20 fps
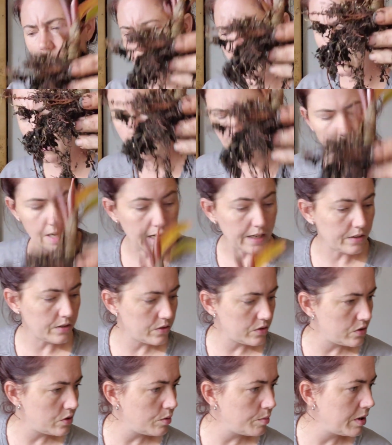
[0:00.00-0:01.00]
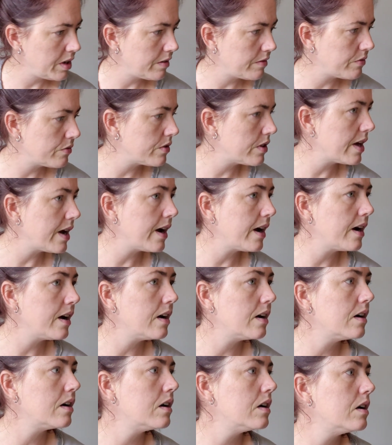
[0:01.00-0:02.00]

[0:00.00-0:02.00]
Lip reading: it's too big for that.